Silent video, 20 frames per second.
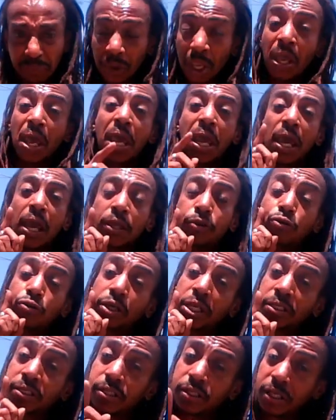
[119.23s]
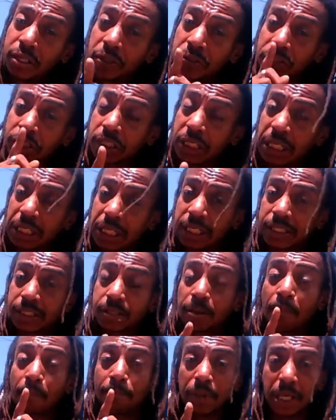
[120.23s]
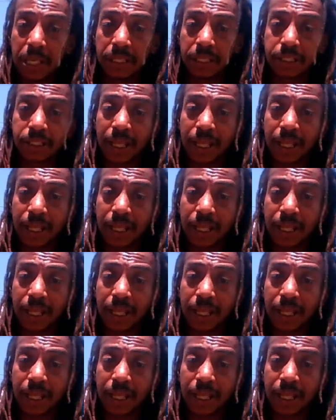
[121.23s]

And you can still sneak in some beets. I